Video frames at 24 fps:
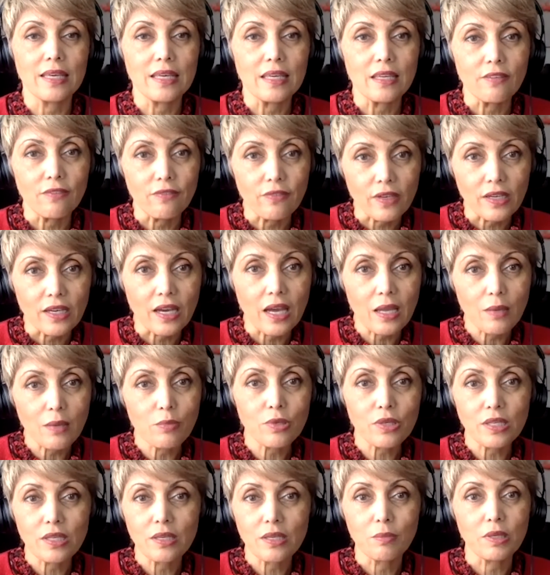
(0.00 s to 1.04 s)
If the
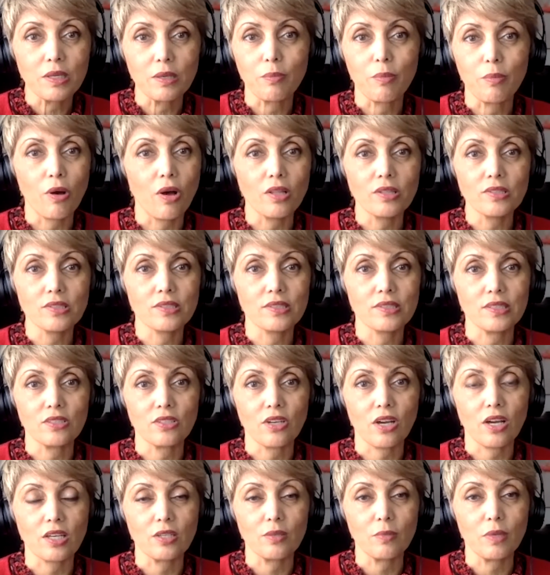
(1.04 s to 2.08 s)
guidebook can be a policy
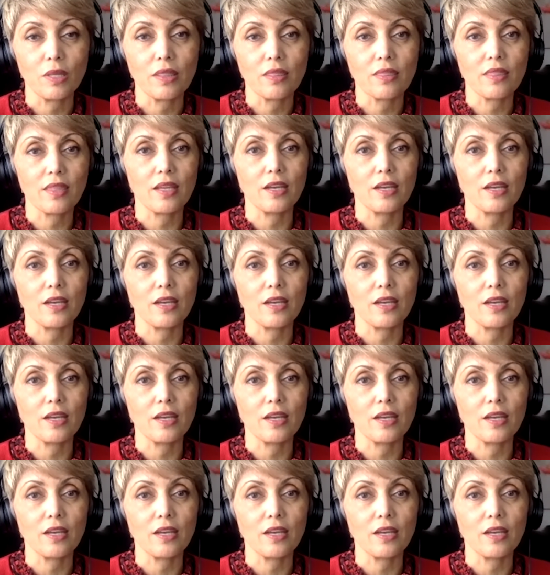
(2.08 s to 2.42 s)
document